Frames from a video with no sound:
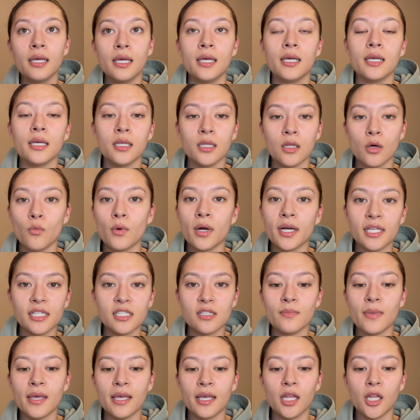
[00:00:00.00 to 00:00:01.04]
you know, wanting to
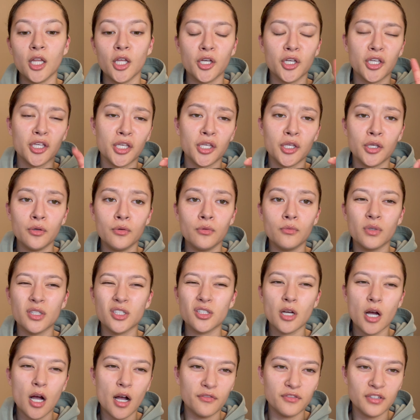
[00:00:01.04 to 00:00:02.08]
make it look cute, which
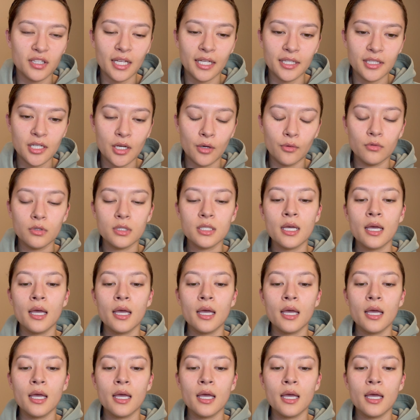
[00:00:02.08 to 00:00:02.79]
often I don't,